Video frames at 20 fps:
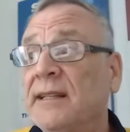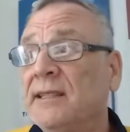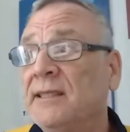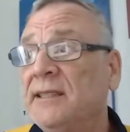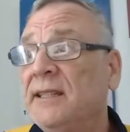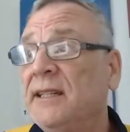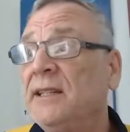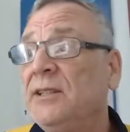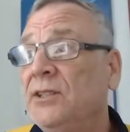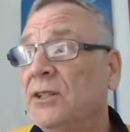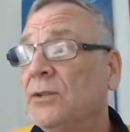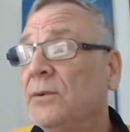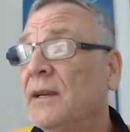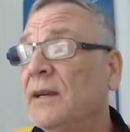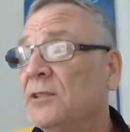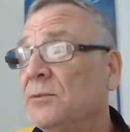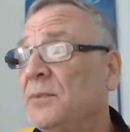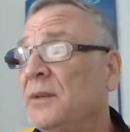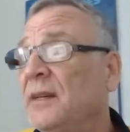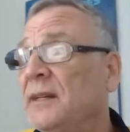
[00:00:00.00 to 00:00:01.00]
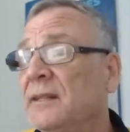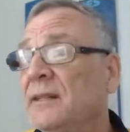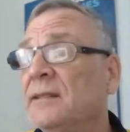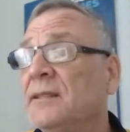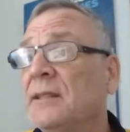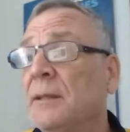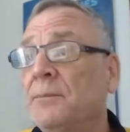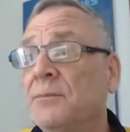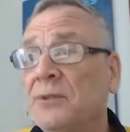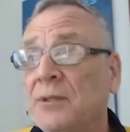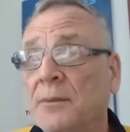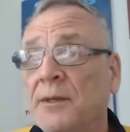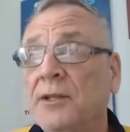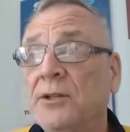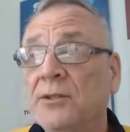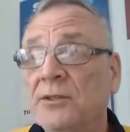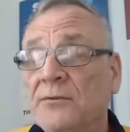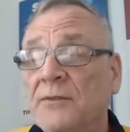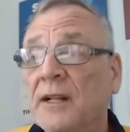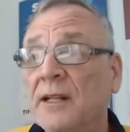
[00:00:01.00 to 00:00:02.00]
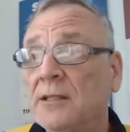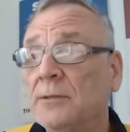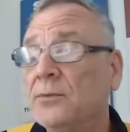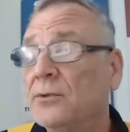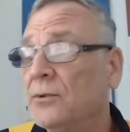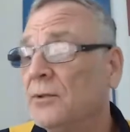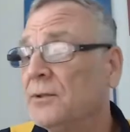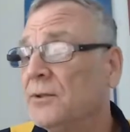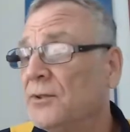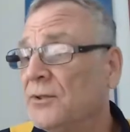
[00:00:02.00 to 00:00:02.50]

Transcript: seeing you as being somebody who's valuable and